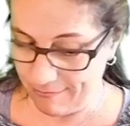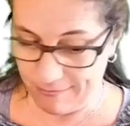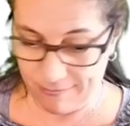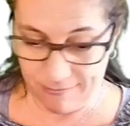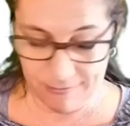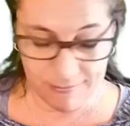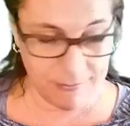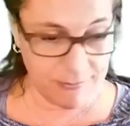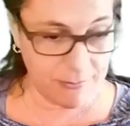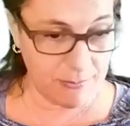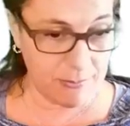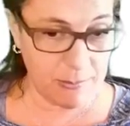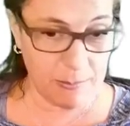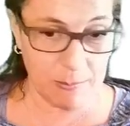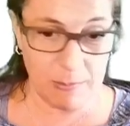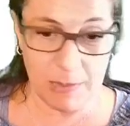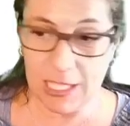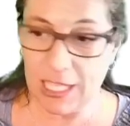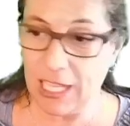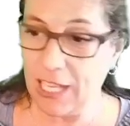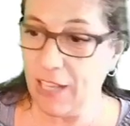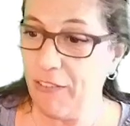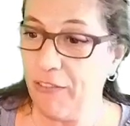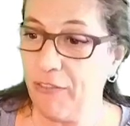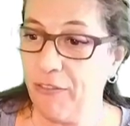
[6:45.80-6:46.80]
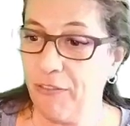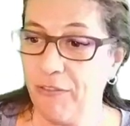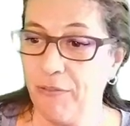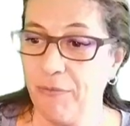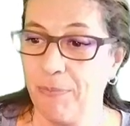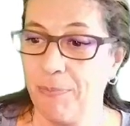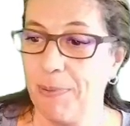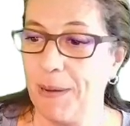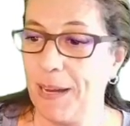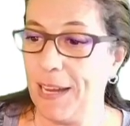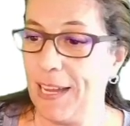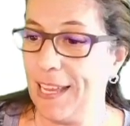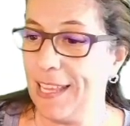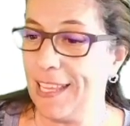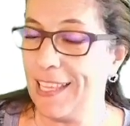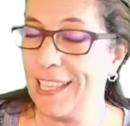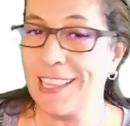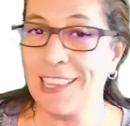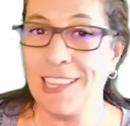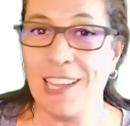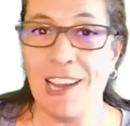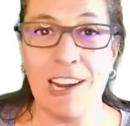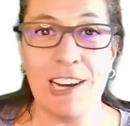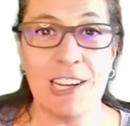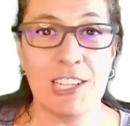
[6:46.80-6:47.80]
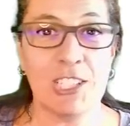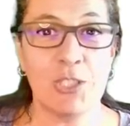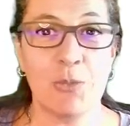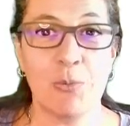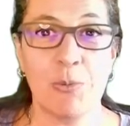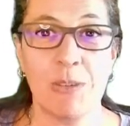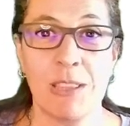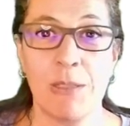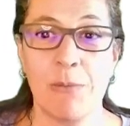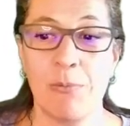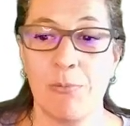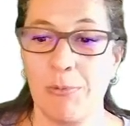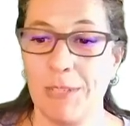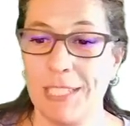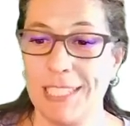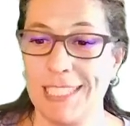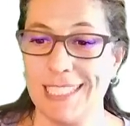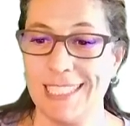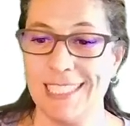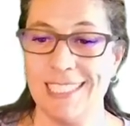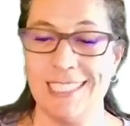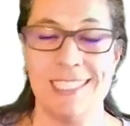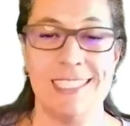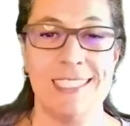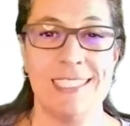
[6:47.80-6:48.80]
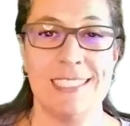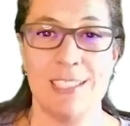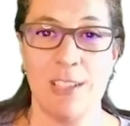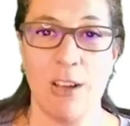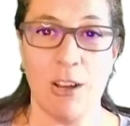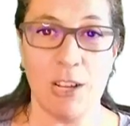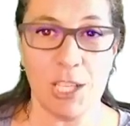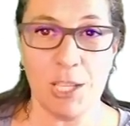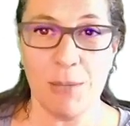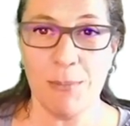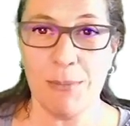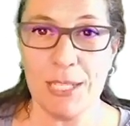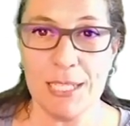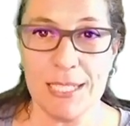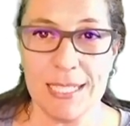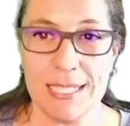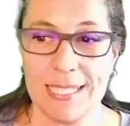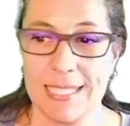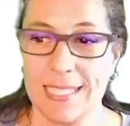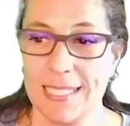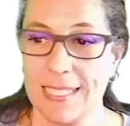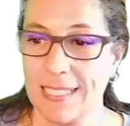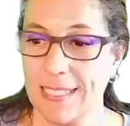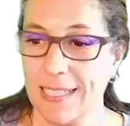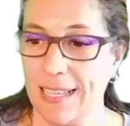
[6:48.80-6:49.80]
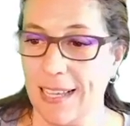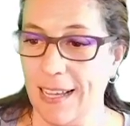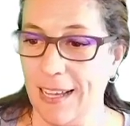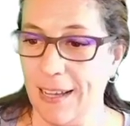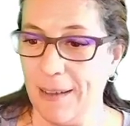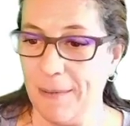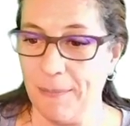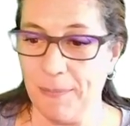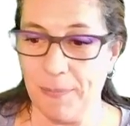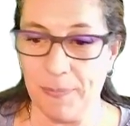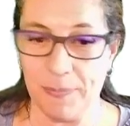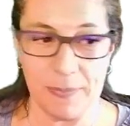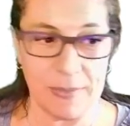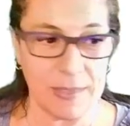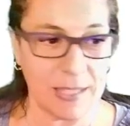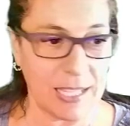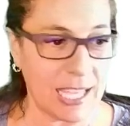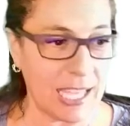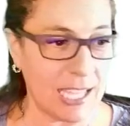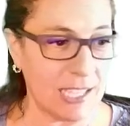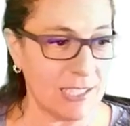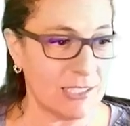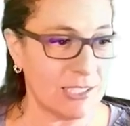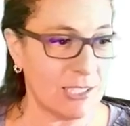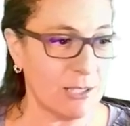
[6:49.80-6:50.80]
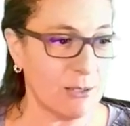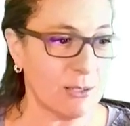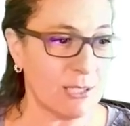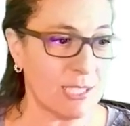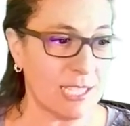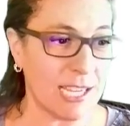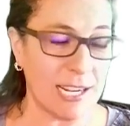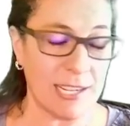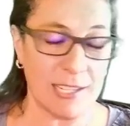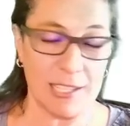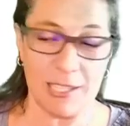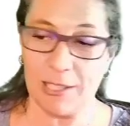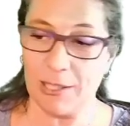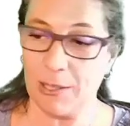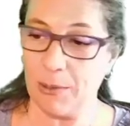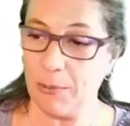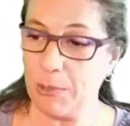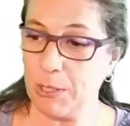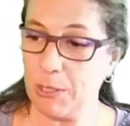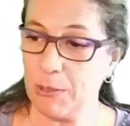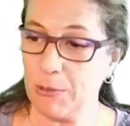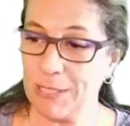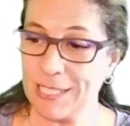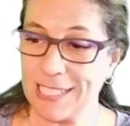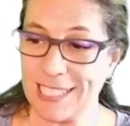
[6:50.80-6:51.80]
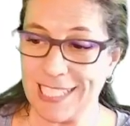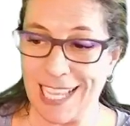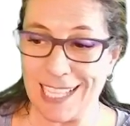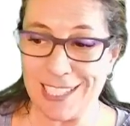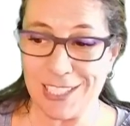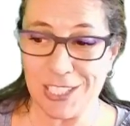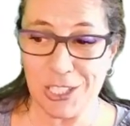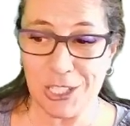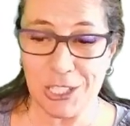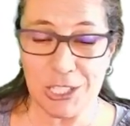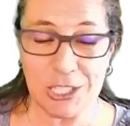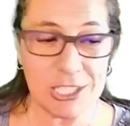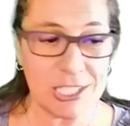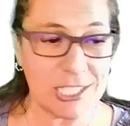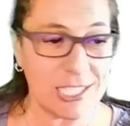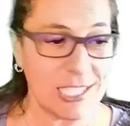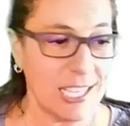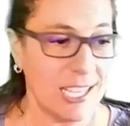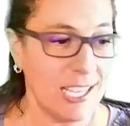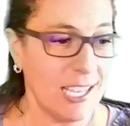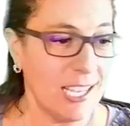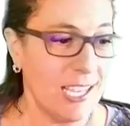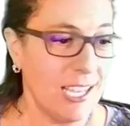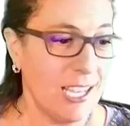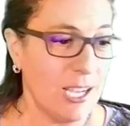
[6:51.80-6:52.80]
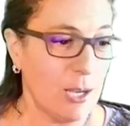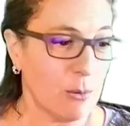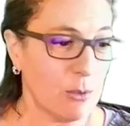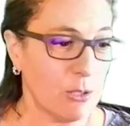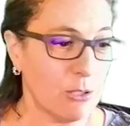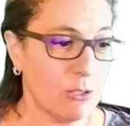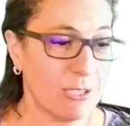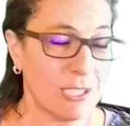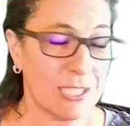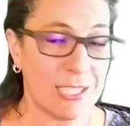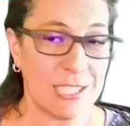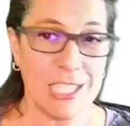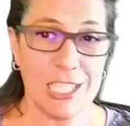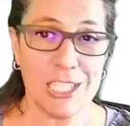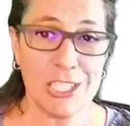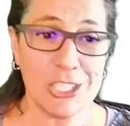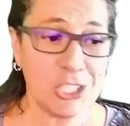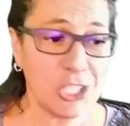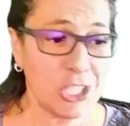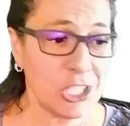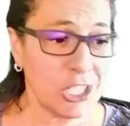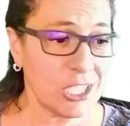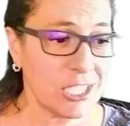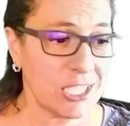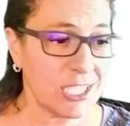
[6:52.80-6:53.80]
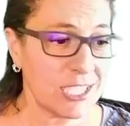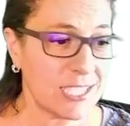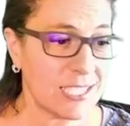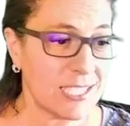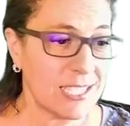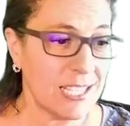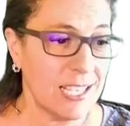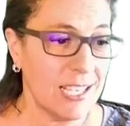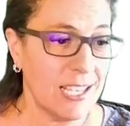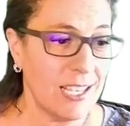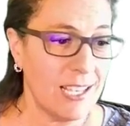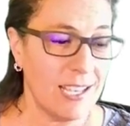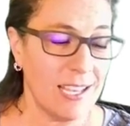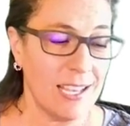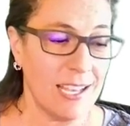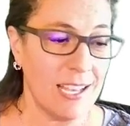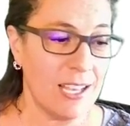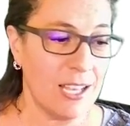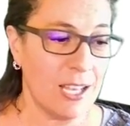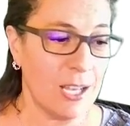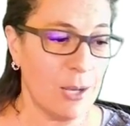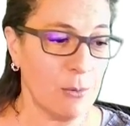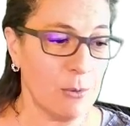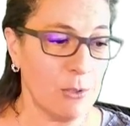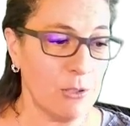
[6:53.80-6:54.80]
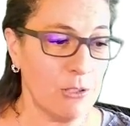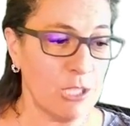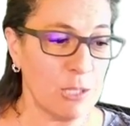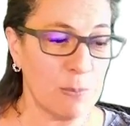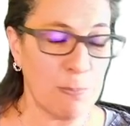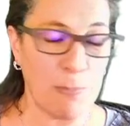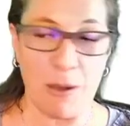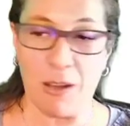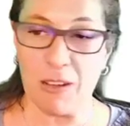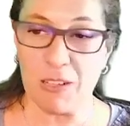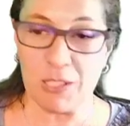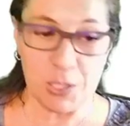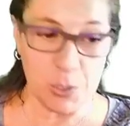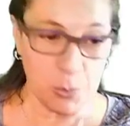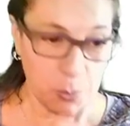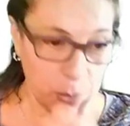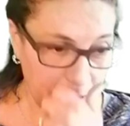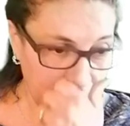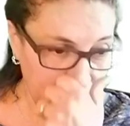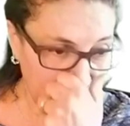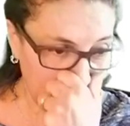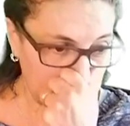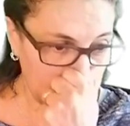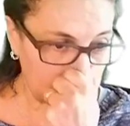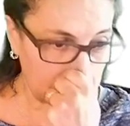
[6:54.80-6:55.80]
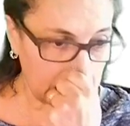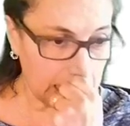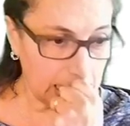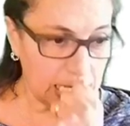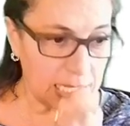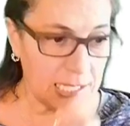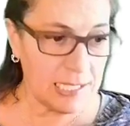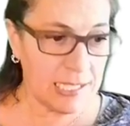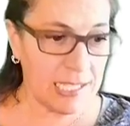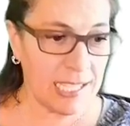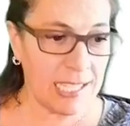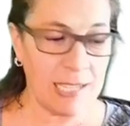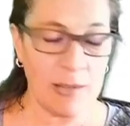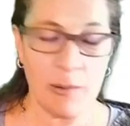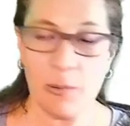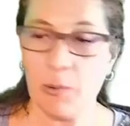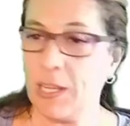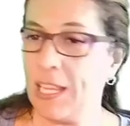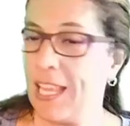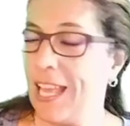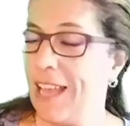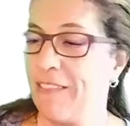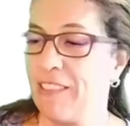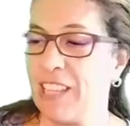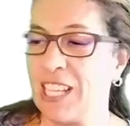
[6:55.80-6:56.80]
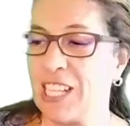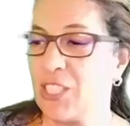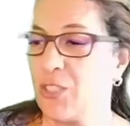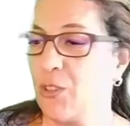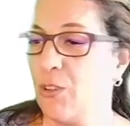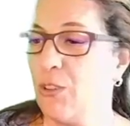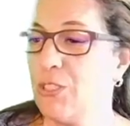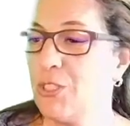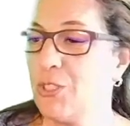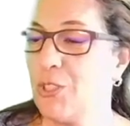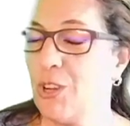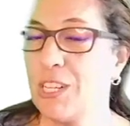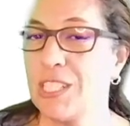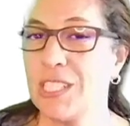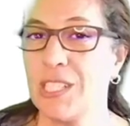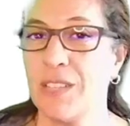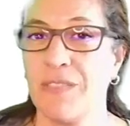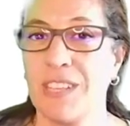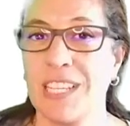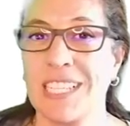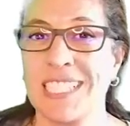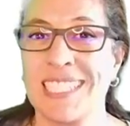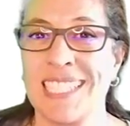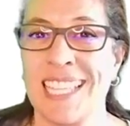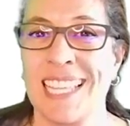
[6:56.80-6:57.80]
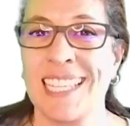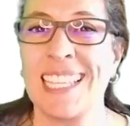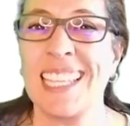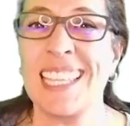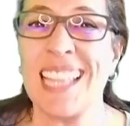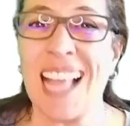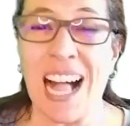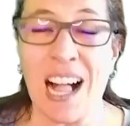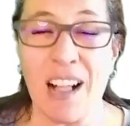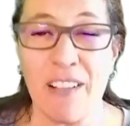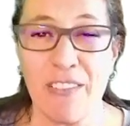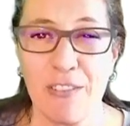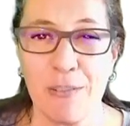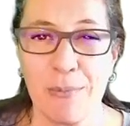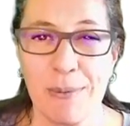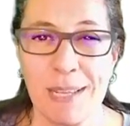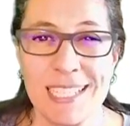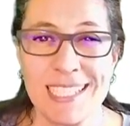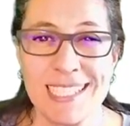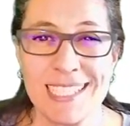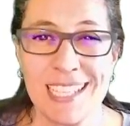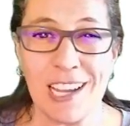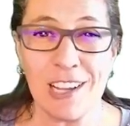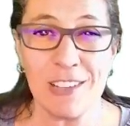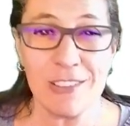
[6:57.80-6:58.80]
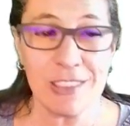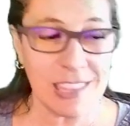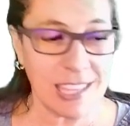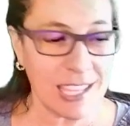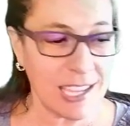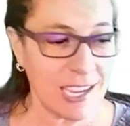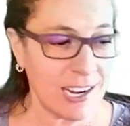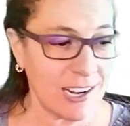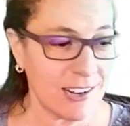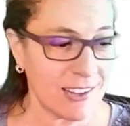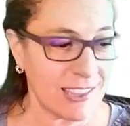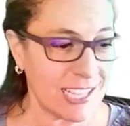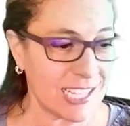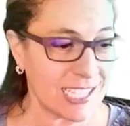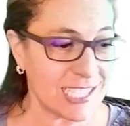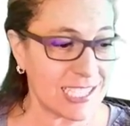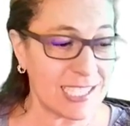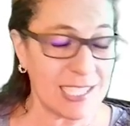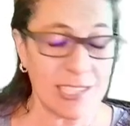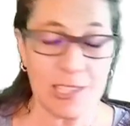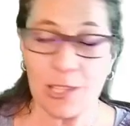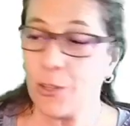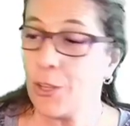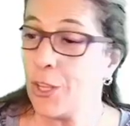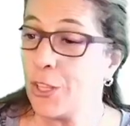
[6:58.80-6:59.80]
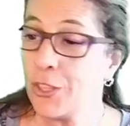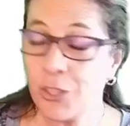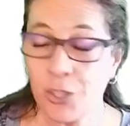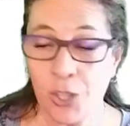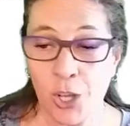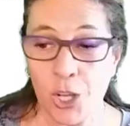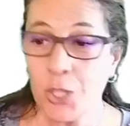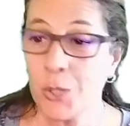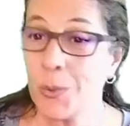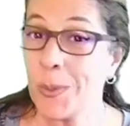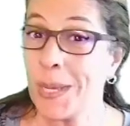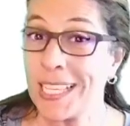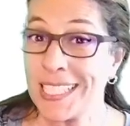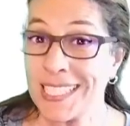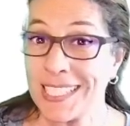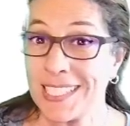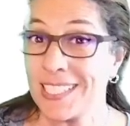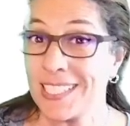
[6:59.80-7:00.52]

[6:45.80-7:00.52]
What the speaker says: live by and large with written documents, and those are, we use letters, we use digits, we use punctuation, and there's all sorts of extended alphabets out there. There's non-Western